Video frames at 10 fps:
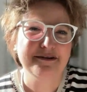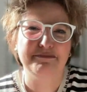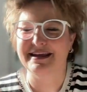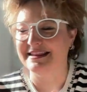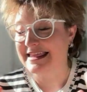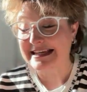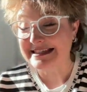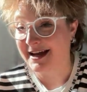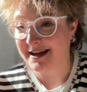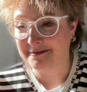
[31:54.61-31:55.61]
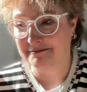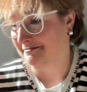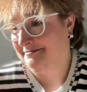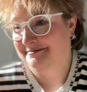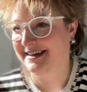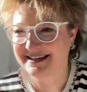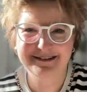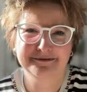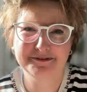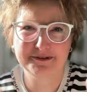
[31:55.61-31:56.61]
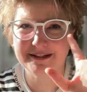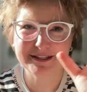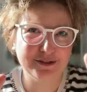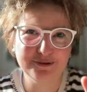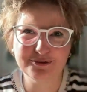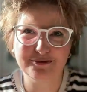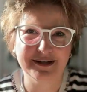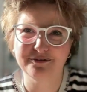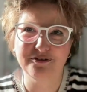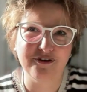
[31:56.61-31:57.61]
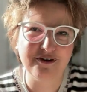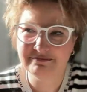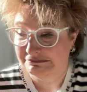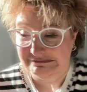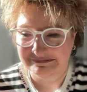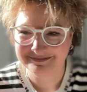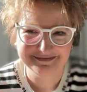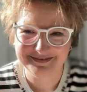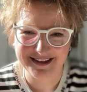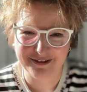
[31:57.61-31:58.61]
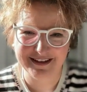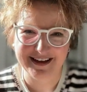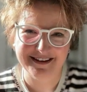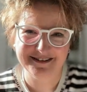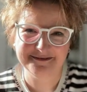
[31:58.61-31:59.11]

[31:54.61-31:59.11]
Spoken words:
But at that time, at 22, 24, never dared.